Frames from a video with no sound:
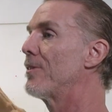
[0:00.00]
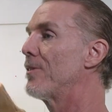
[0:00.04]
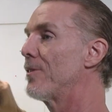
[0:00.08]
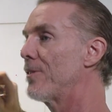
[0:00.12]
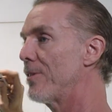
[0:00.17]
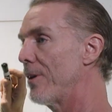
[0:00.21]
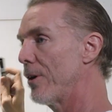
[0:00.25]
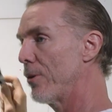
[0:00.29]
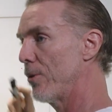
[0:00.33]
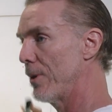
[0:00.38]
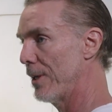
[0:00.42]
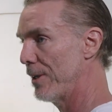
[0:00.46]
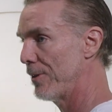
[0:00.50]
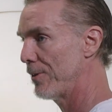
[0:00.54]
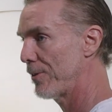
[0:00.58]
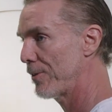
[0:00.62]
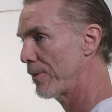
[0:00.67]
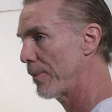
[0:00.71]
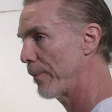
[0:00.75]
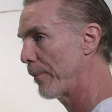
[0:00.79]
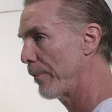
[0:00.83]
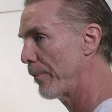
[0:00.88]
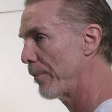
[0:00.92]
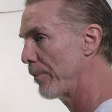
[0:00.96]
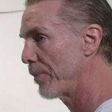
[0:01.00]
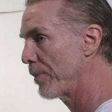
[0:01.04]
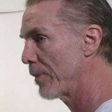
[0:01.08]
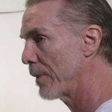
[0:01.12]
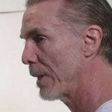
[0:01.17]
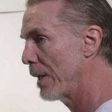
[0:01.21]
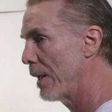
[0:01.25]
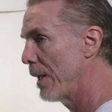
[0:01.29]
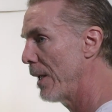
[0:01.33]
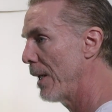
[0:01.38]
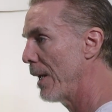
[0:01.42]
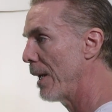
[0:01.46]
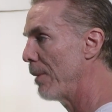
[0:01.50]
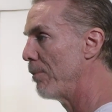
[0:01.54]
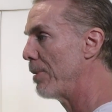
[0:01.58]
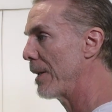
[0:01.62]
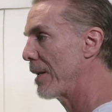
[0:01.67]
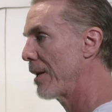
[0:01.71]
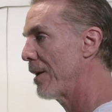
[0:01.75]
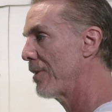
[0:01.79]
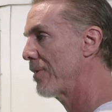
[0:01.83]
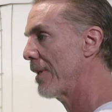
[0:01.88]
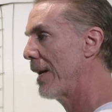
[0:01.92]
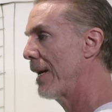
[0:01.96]
series. And
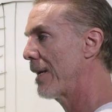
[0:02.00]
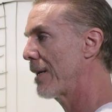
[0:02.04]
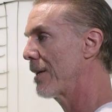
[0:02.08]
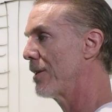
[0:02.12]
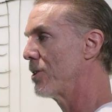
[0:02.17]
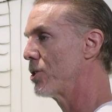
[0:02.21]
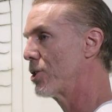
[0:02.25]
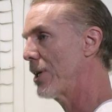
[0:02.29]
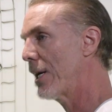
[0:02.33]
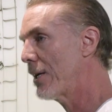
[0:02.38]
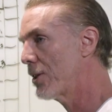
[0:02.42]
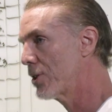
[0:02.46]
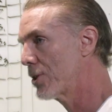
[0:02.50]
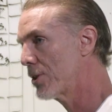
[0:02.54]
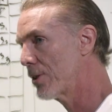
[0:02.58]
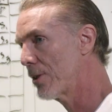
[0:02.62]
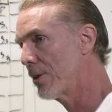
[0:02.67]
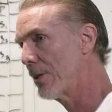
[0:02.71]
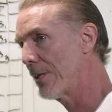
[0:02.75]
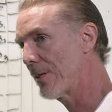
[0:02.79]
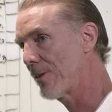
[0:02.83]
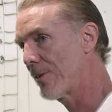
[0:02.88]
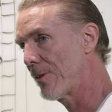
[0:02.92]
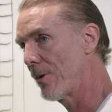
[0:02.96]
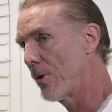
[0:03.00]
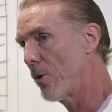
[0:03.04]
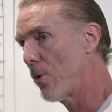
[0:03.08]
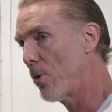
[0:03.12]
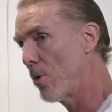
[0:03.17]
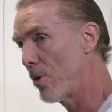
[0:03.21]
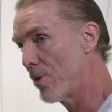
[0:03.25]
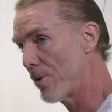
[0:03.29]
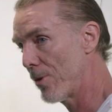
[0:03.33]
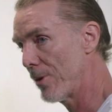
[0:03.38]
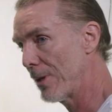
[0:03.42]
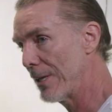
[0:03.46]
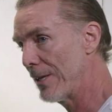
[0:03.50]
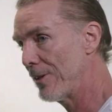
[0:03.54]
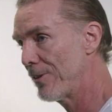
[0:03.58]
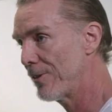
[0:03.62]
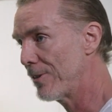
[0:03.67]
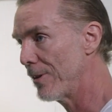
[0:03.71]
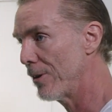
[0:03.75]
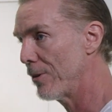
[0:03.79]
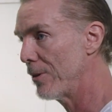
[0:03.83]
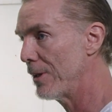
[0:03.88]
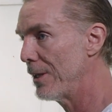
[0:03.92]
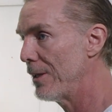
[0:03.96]
because I conjecture it's an orderly
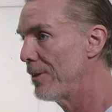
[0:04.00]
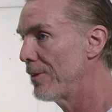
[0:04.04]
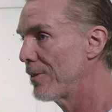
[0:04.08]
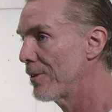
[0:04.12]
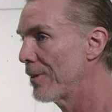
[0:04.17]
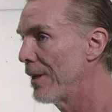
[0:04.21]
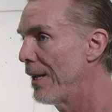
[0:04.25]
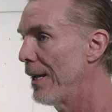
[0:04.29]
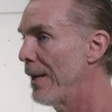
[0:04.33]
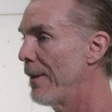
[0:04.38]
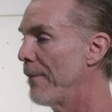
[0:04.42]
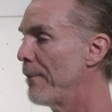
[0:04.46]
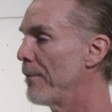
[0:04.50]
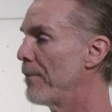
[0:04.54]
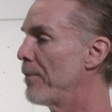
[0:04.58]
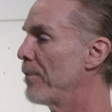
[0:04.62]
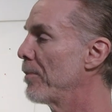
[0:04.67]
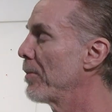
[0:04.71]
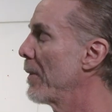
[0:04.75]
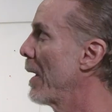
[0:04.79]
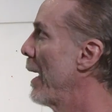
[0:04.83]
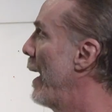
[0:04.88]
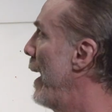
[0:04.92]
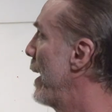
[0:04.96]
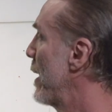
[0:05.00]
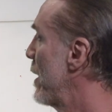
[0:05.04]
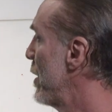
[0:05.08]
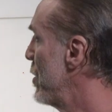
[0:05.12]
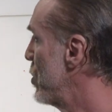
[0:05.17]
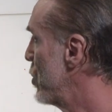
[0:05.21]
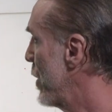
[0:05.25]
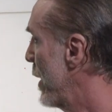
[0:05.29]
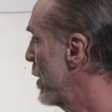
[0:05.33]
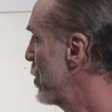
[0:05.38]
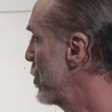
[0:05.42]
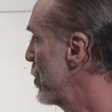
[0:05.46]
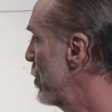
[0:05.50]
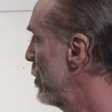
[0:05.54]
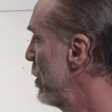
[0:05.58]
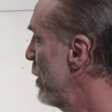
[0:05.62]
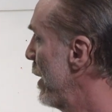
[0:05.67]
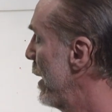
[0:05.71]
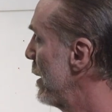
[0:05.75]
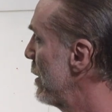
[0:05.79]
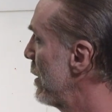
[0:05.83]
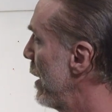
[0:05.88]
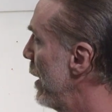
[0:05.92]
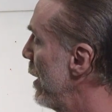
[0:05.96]
series, I conjecture
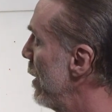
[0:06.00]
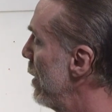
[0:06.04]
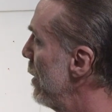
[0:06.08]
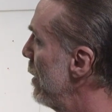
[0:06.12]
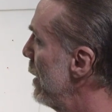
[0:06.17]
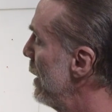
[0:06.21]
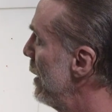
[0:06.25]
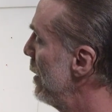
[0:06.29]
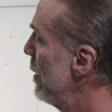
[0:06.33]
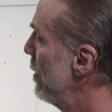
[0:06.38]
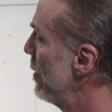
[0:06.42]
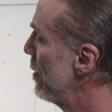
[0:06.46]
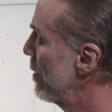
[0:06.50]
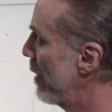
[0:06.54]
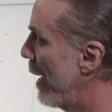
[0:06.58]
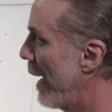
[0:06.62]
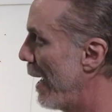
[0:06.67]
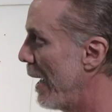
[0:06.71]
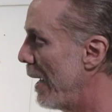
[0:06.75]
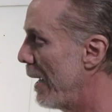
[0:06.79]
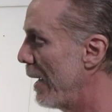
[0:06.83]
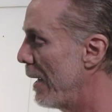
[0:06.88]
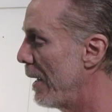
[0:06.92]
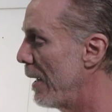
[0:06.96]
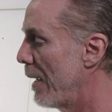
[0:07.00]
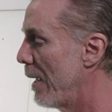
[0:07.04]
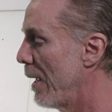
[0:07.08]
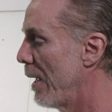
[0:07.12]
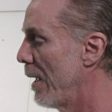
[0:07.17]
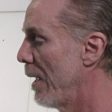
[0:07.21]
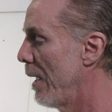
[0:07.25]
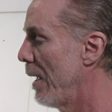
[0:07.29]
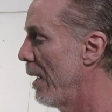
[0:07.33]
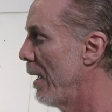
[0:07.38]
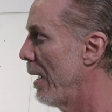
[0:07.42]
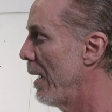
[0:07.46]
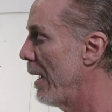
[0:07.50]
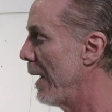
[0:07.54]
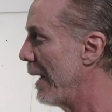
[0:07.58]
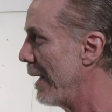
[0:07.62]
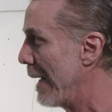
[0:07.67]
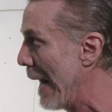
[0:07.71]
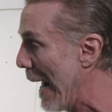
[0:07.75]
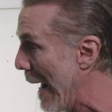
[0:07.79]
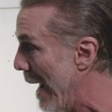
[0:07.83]
that there is an